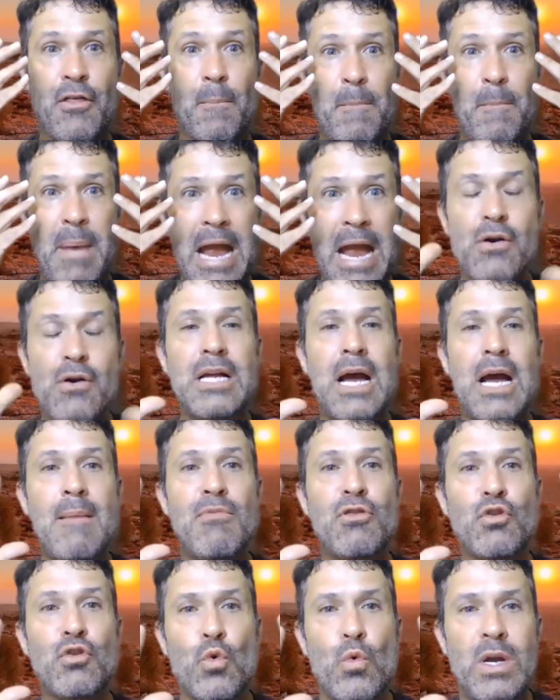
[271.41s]
The
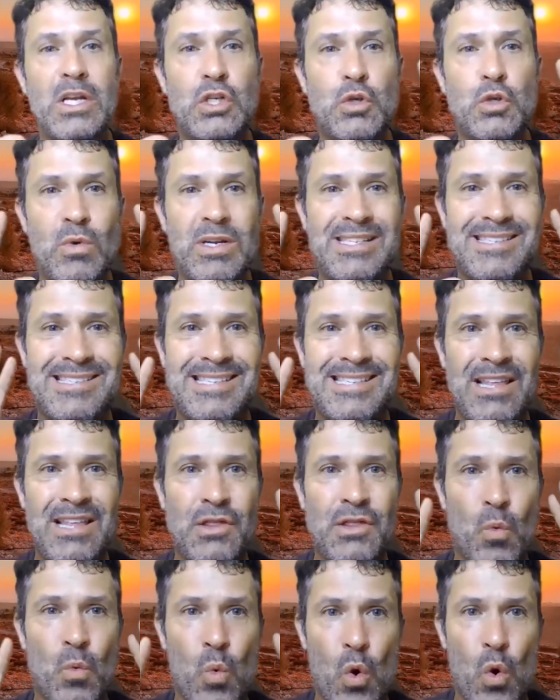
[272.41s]
paradigm through which we
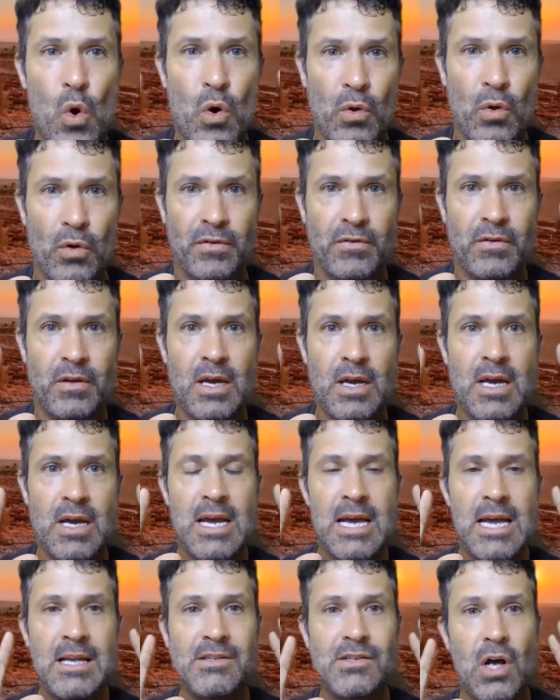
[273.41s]
see the world
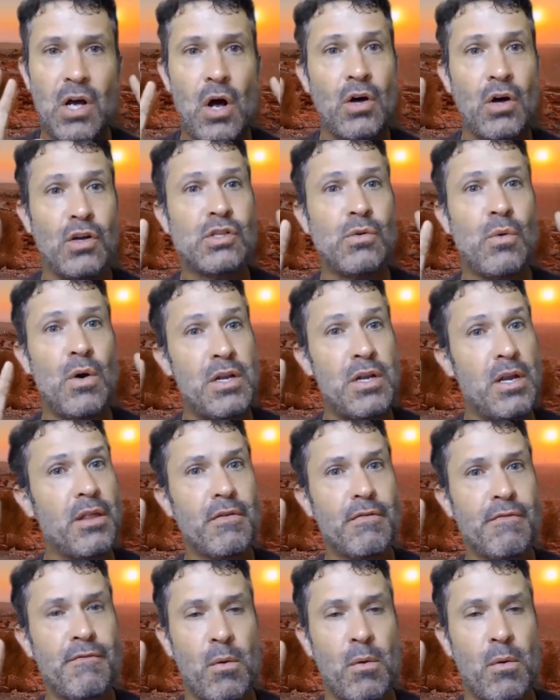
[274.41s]
is also
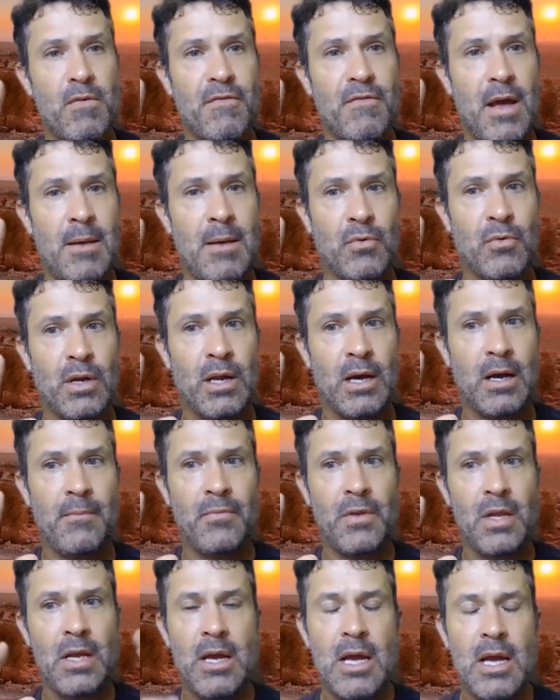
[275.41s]
another form of
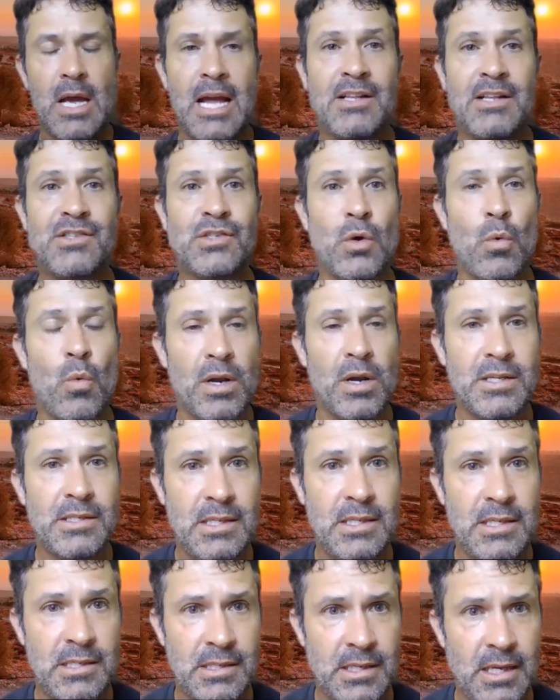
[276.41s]
emunah. And so,
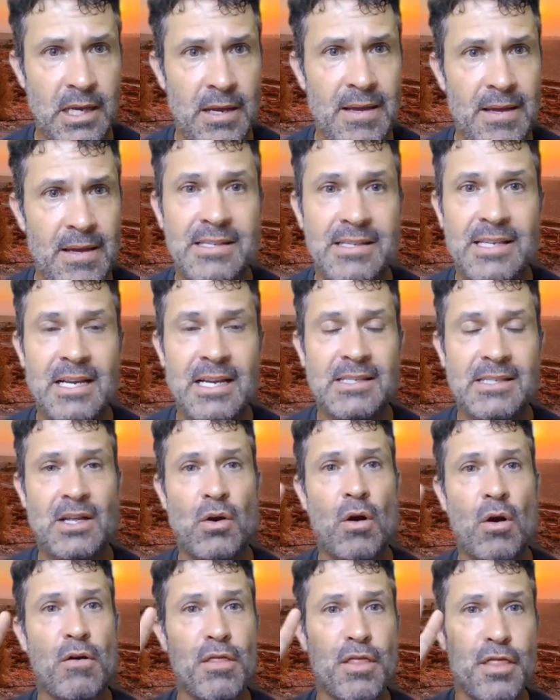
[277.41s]
what does he say? He
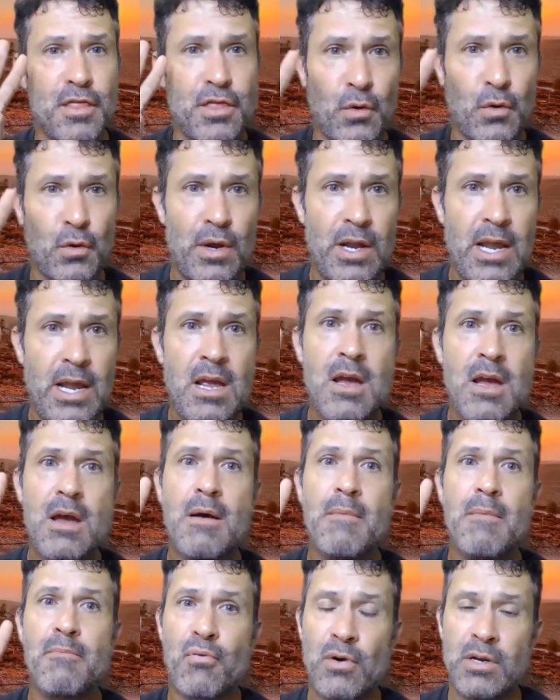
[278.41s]
says there are
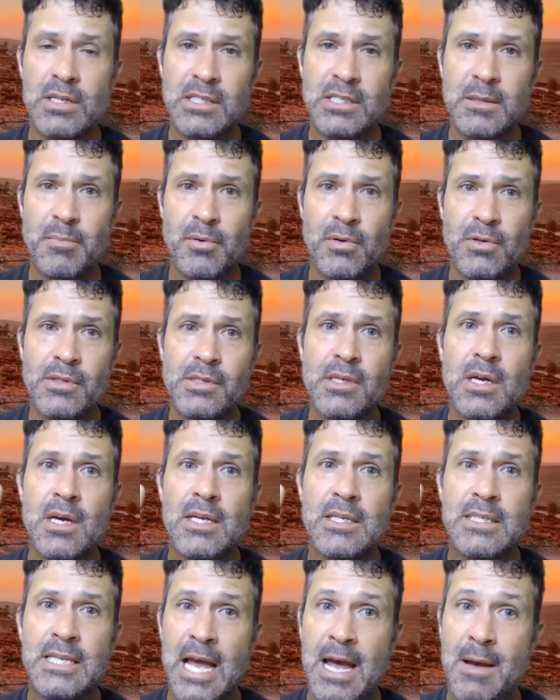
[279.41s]
three
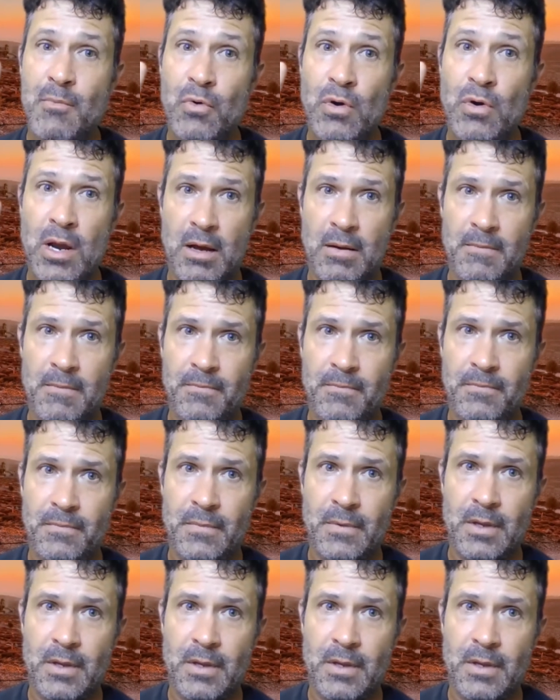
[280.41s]
principles to emunah.